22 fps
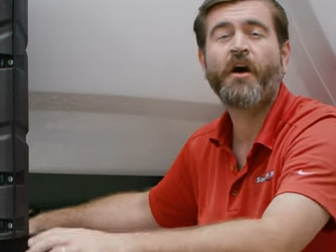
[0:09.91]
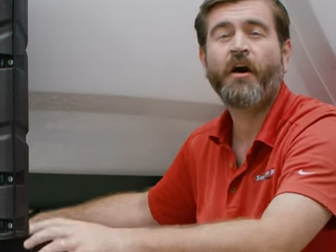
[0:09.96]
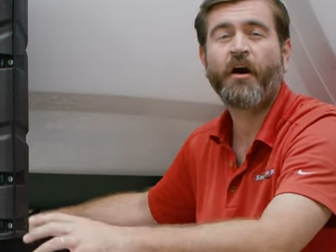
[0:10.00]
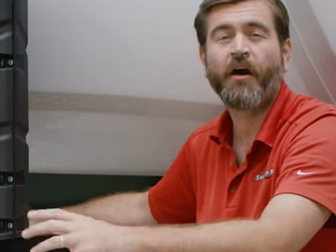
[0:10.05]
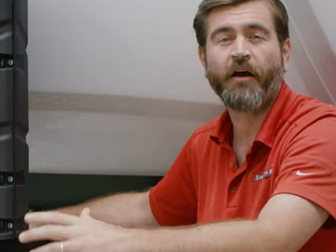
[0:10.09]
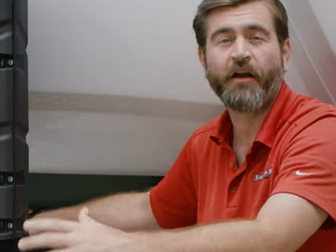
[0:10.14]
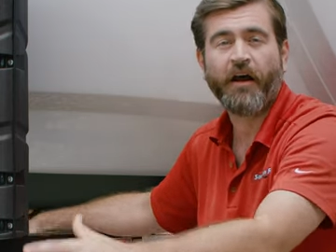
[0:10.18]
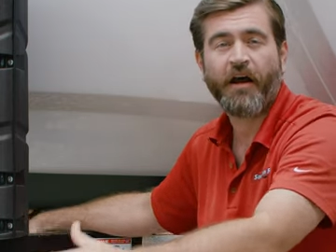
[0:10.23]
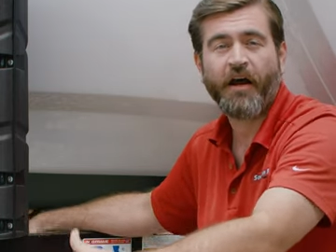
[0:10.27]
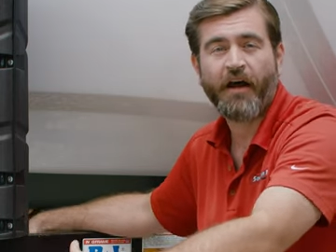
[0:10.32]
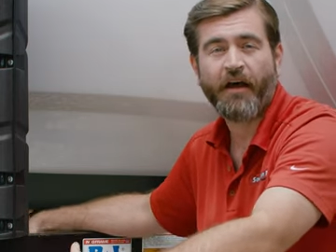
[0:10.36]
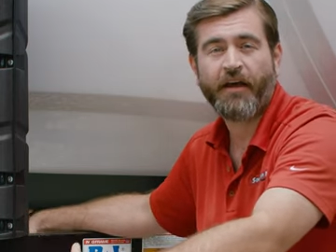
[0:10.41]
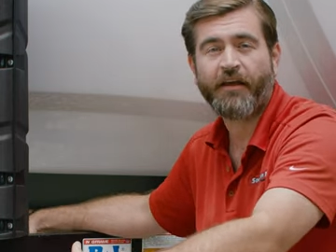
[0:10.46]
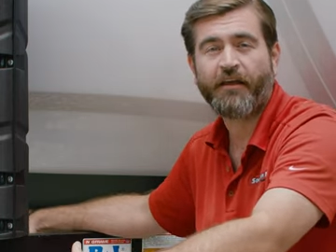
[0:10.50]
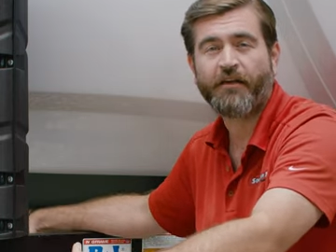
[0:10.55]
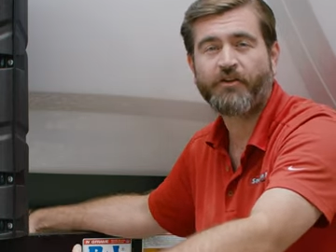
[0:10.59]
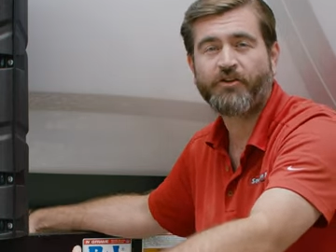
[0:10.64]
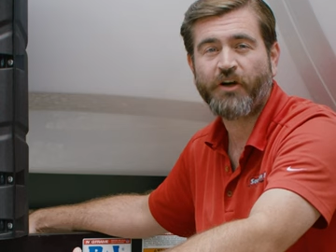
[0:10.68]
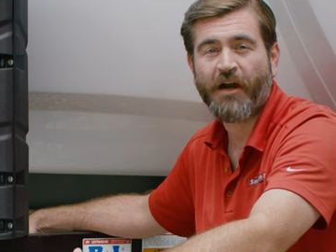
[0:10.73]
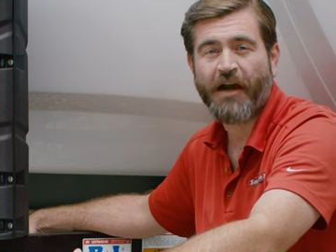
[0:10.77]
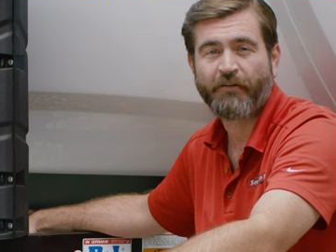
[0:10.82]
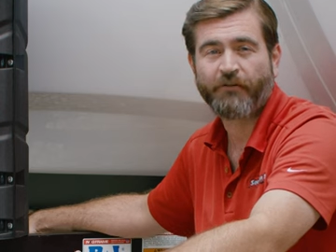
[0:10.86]
on
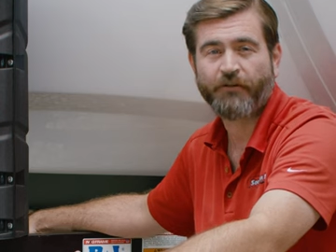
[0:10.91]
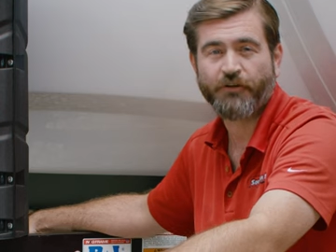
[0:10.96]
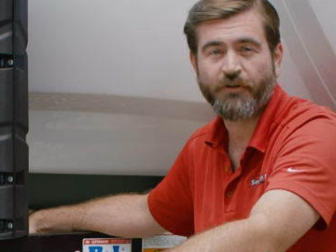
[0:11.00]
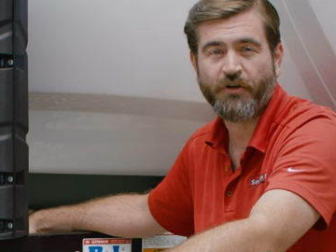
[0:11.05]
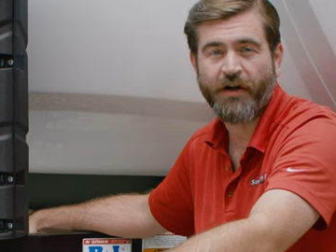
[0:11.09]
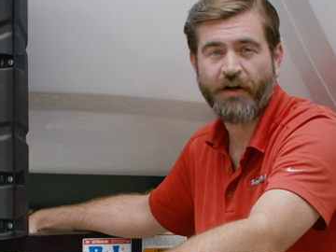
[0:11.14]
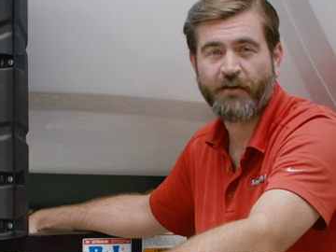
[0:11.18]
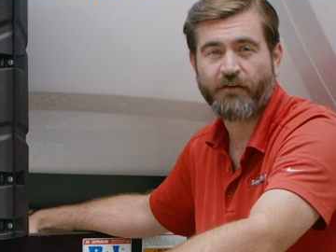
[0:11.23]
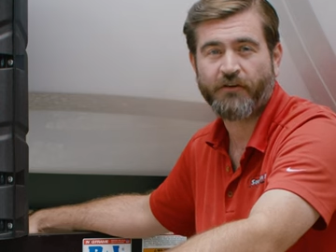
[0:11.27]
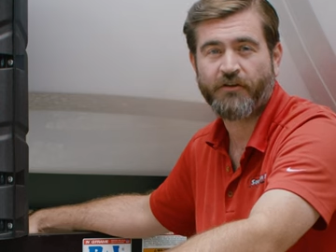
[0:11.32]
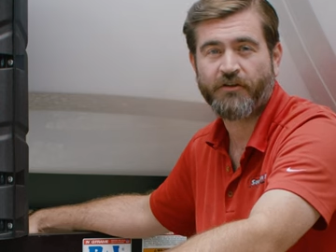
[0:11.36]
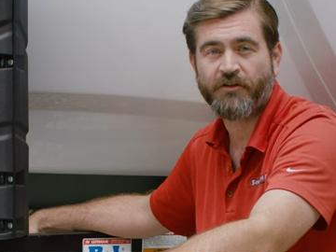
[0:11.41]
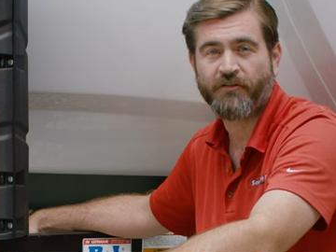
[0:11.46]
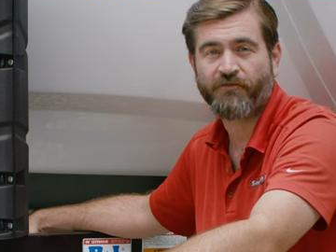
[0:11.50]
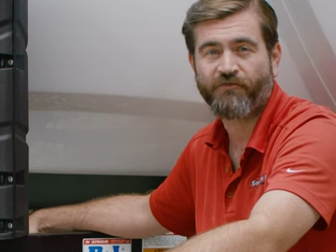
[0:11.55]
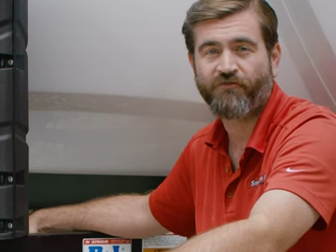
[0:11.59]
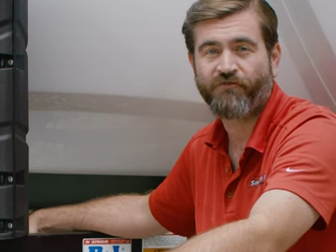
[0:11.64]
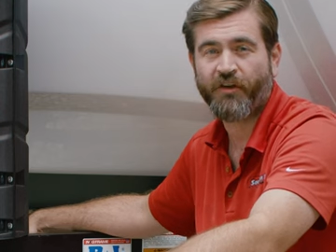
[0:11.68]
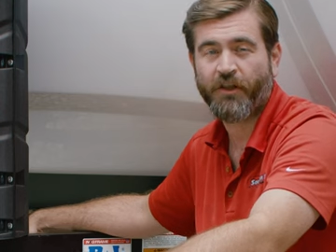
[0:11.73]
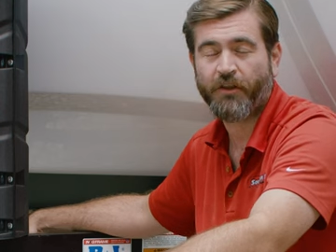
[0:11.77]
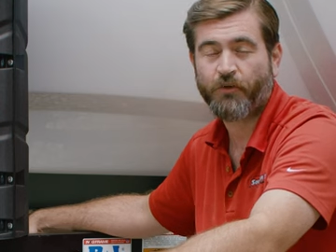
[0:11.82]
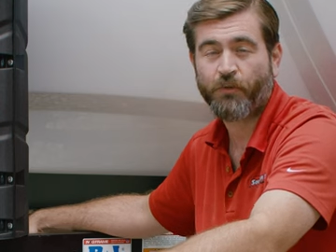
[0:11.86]
high-end travel trailers
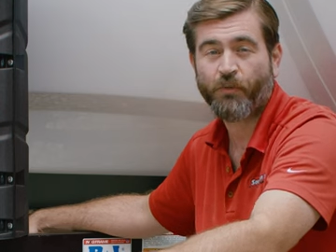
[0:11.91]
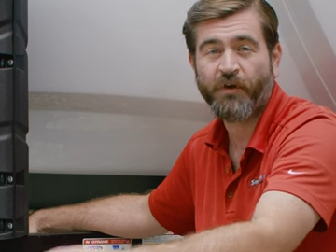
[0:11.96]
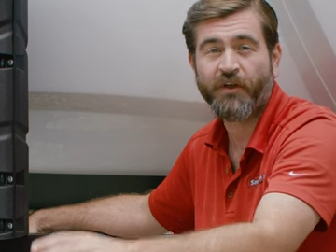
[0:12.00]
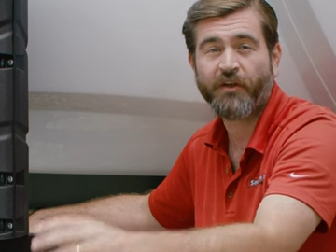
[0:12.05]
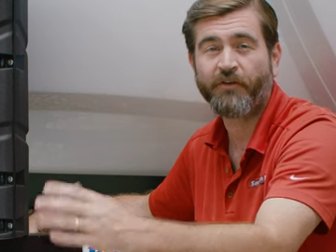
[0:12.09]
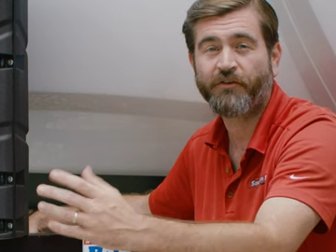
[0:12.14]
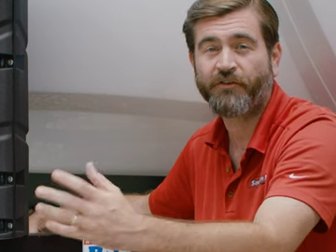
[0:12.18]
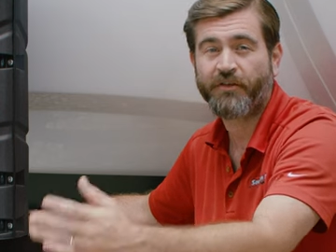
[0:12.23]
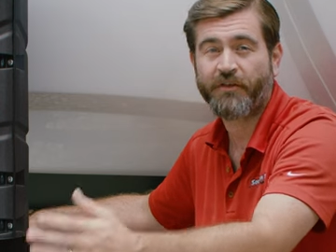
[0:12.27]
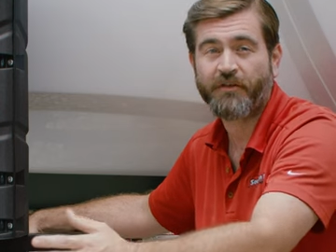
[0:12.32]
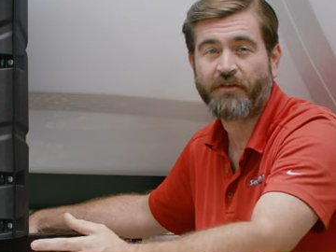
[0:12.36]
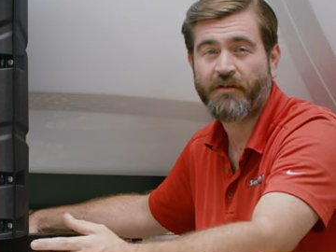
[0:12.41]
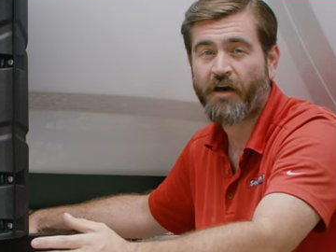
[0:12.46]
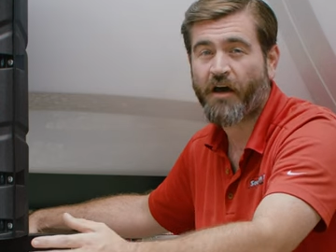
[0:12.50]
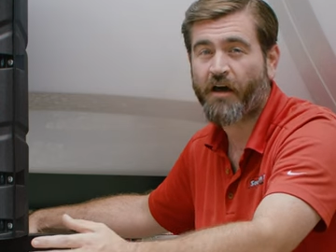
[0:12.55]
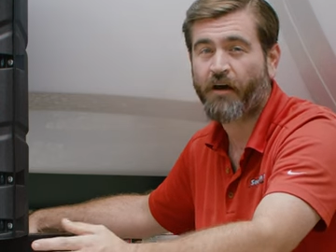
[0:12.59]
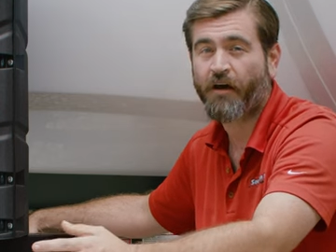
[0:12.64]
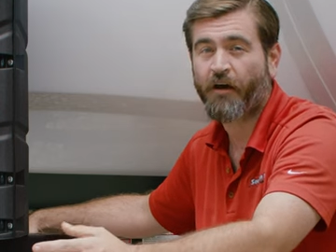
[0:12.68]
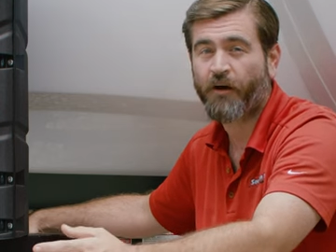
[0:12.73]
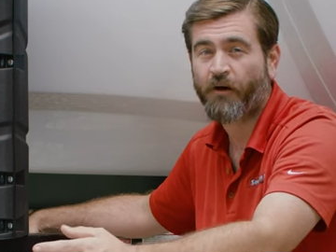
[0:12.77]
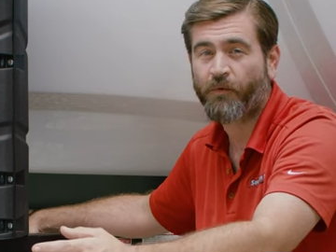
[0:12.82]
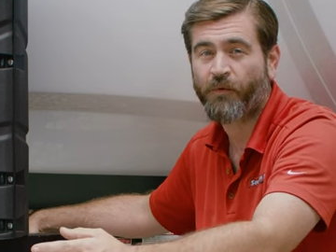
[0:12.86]
and fifth wheels. It's
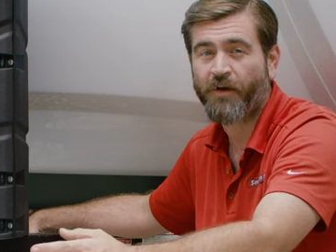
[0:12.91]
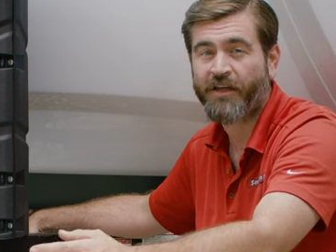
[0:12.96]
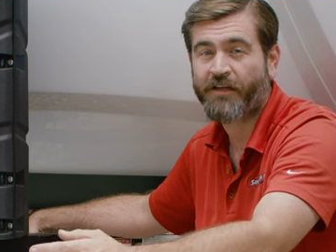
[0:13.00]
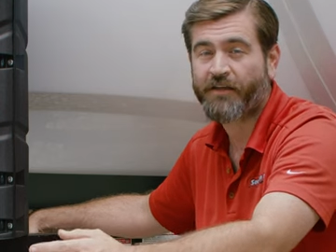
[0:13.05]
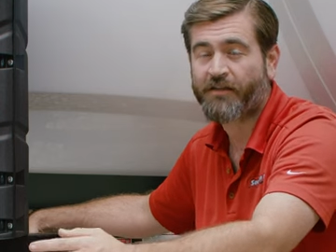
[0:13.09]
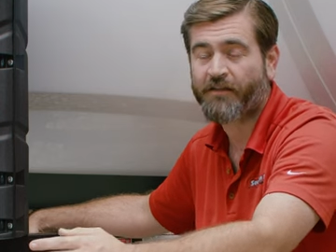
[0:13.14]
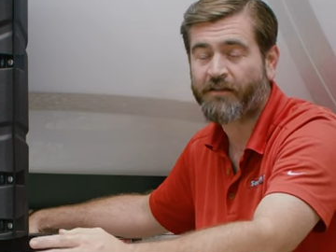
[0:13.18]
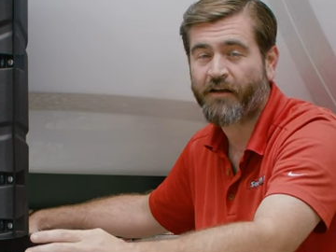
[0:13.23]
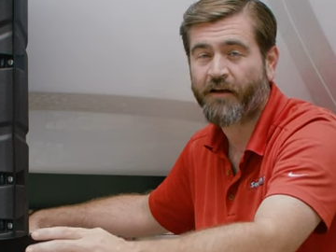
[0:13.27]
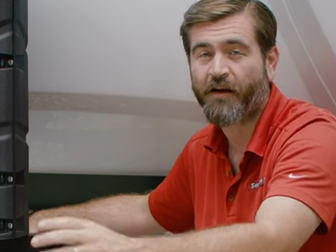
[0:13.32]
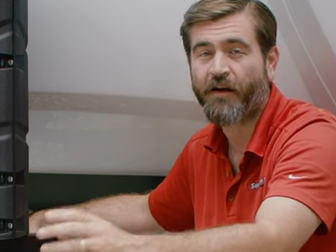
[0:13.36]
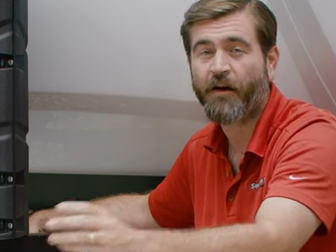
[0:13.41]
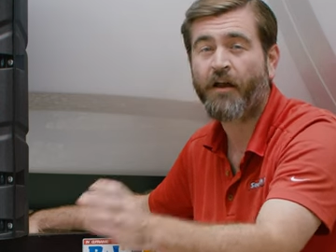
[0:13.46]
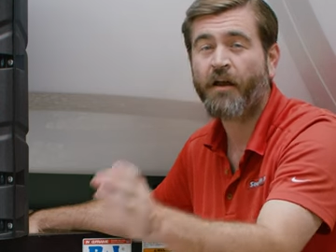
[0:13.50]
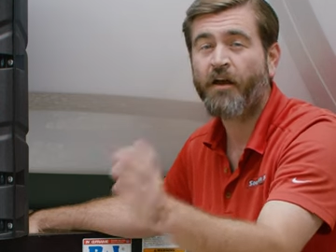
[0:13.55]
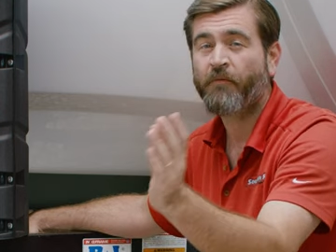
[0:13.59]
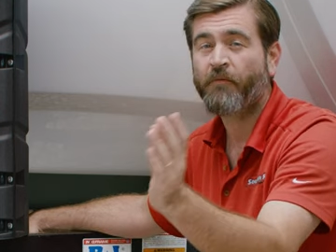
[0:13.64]
not always there,